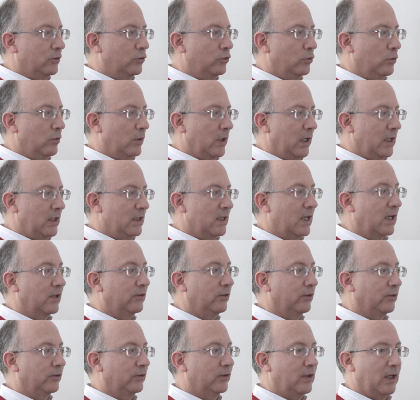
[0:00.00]
to a
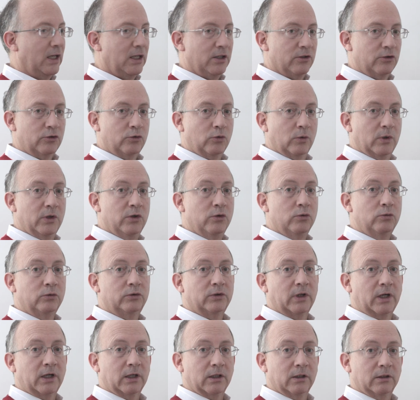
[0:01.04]
next stage, to a new
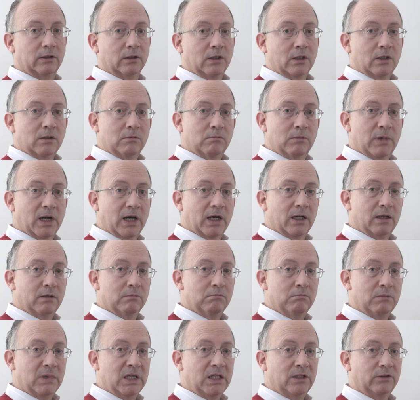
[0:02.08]
target, by
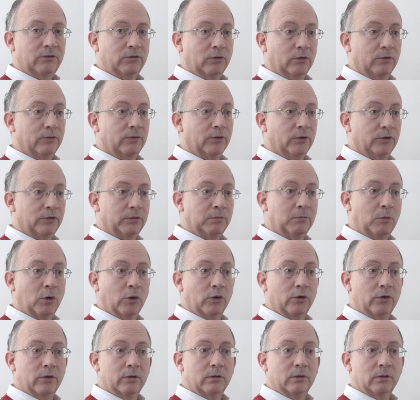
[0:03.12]
means of
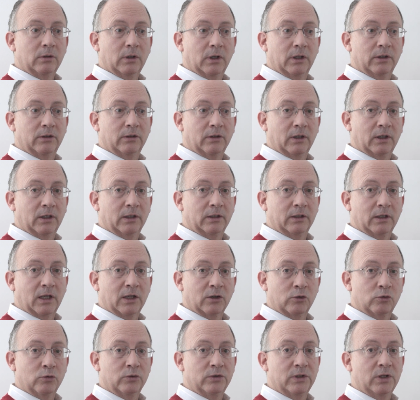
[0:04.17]
smaller
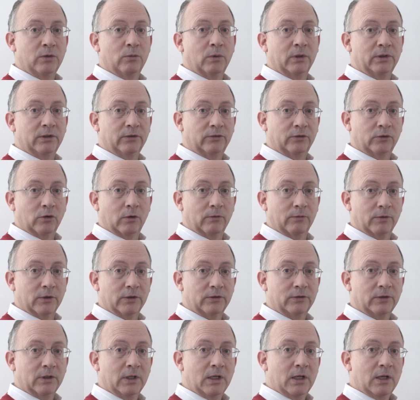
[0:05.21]
and continual
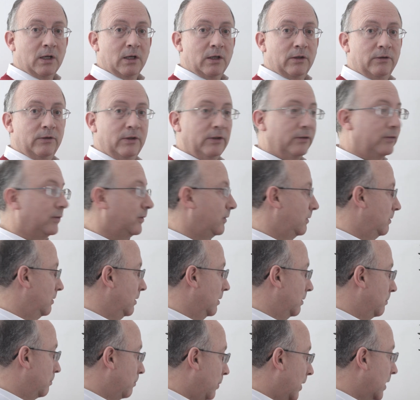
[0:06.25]
discoveries. This
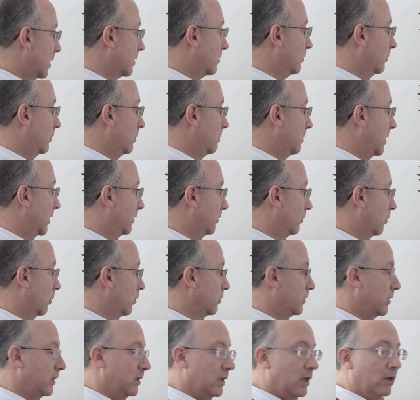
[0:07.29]
part of the
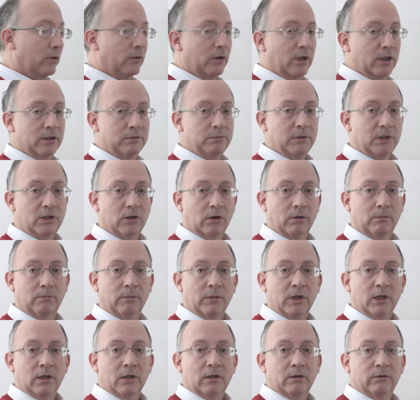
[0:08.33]
methodology now has
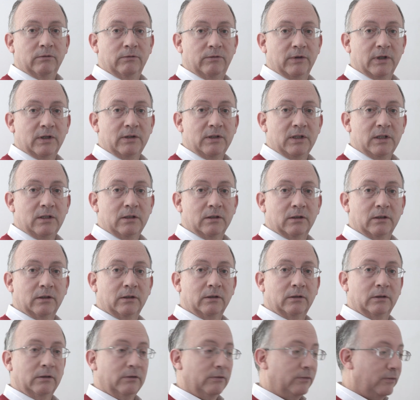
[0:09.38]
become very
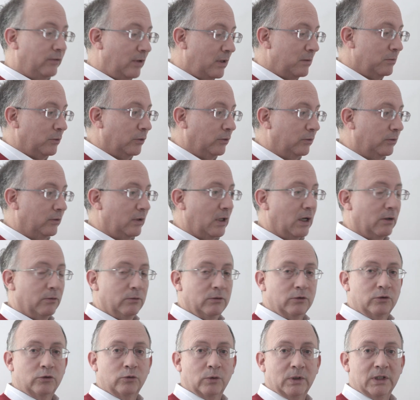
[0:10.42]
famous now
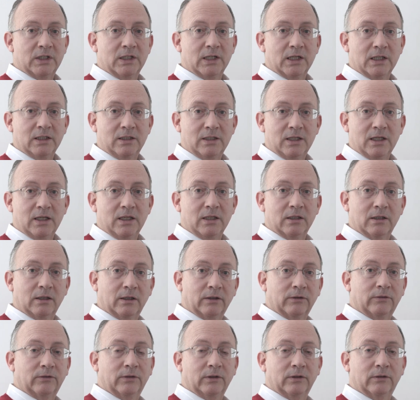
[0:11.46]
in 2018
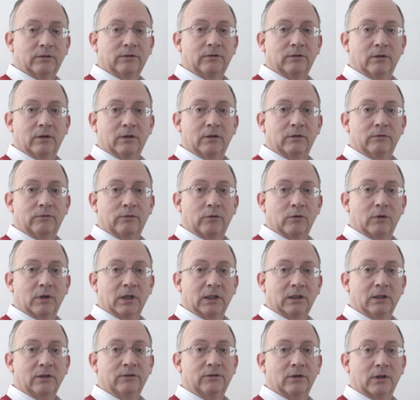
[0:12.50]
and since for
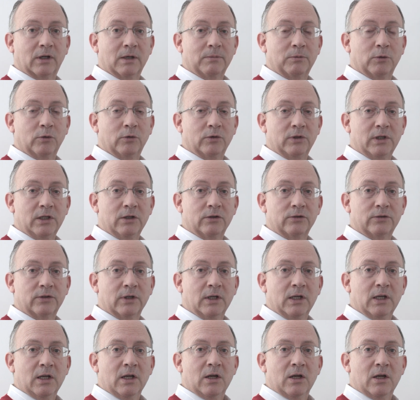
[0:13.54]
at least a couple of years,